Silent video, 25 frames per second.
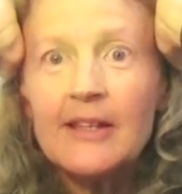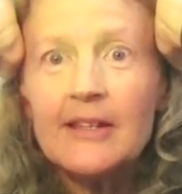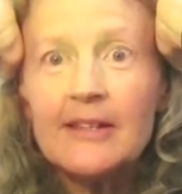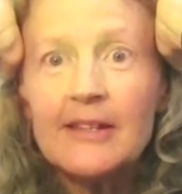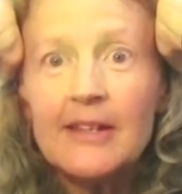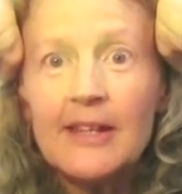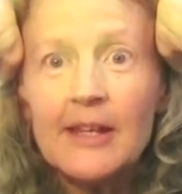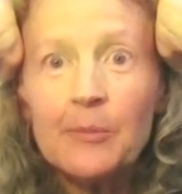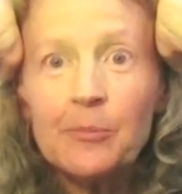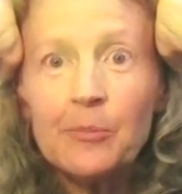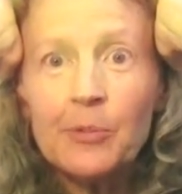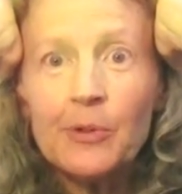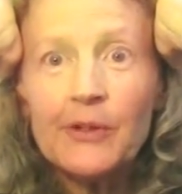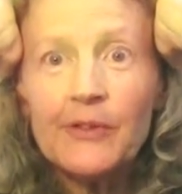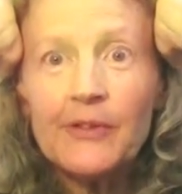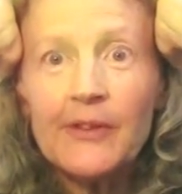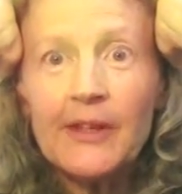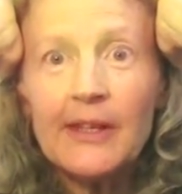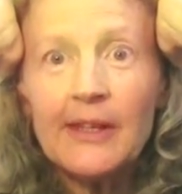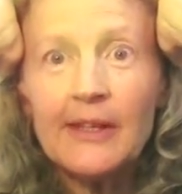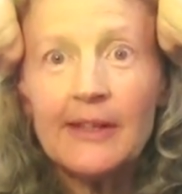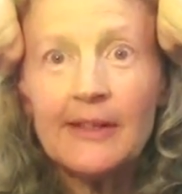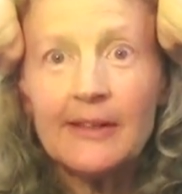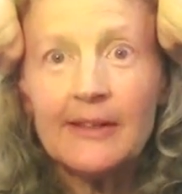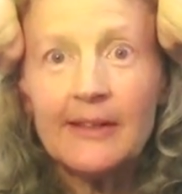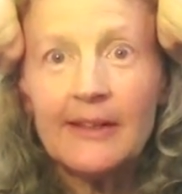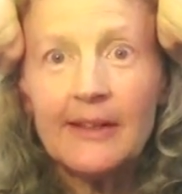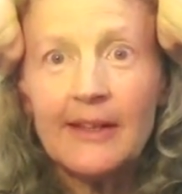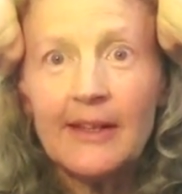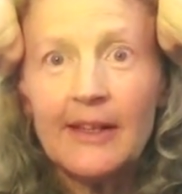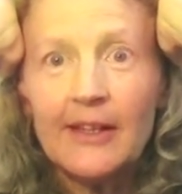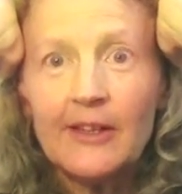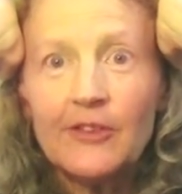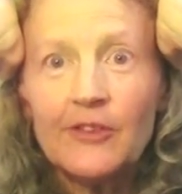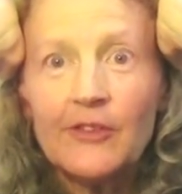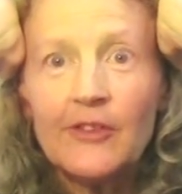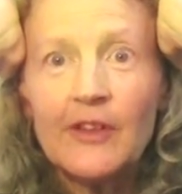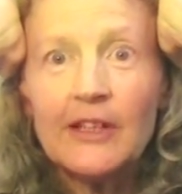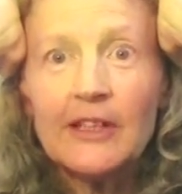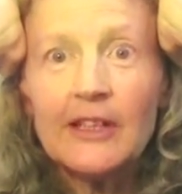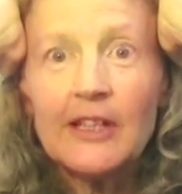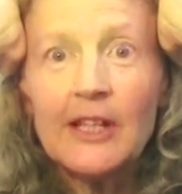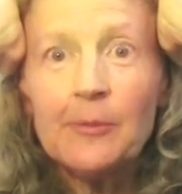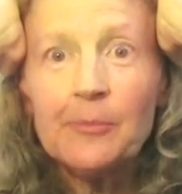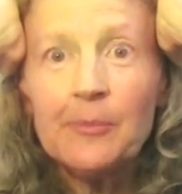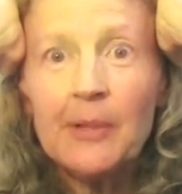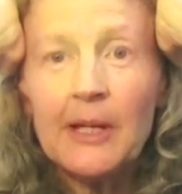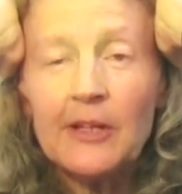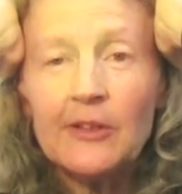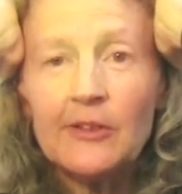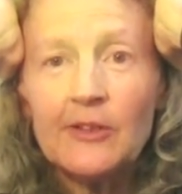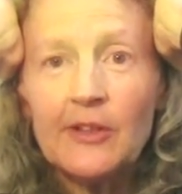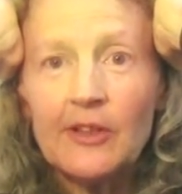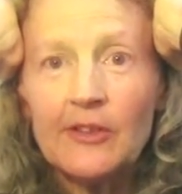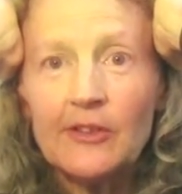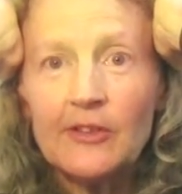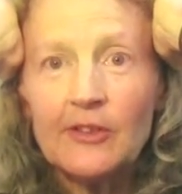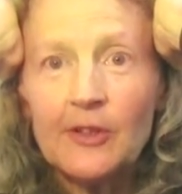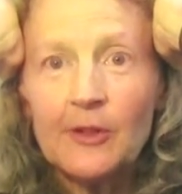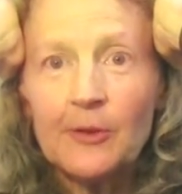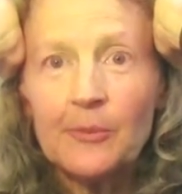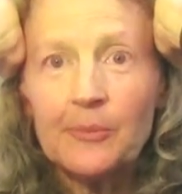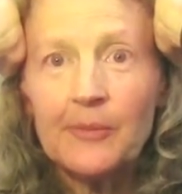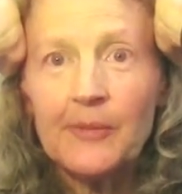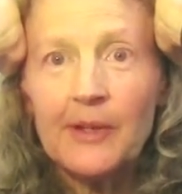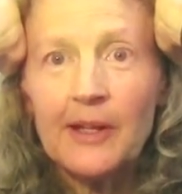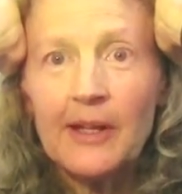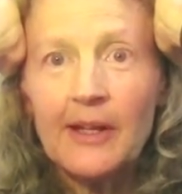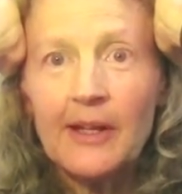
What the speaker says: Deep within is the limbic system,